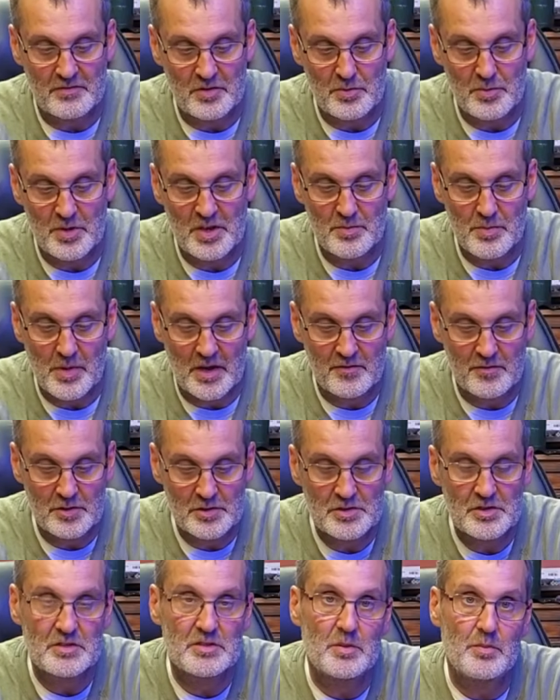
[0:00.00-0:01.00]
of the mini mat
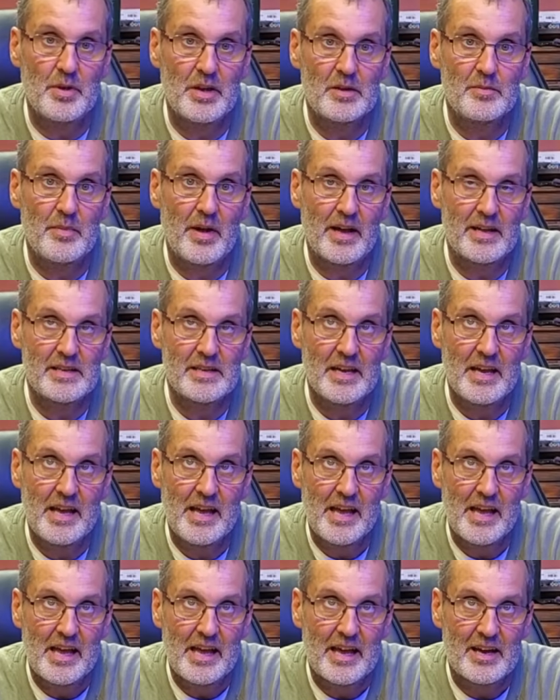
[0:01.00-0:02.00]
versus the big mat,
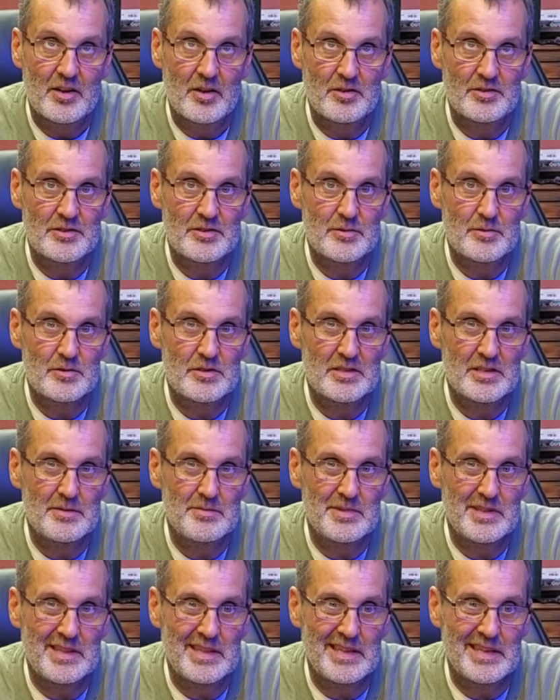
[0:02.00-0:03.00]
and also some
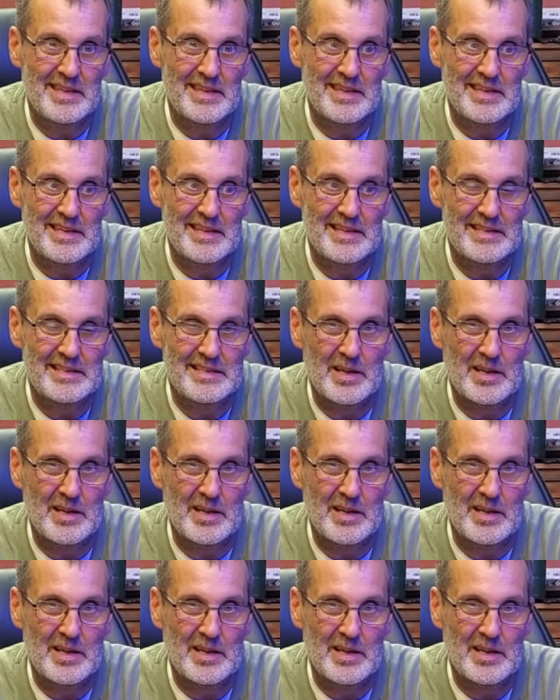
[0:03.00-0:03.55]
of the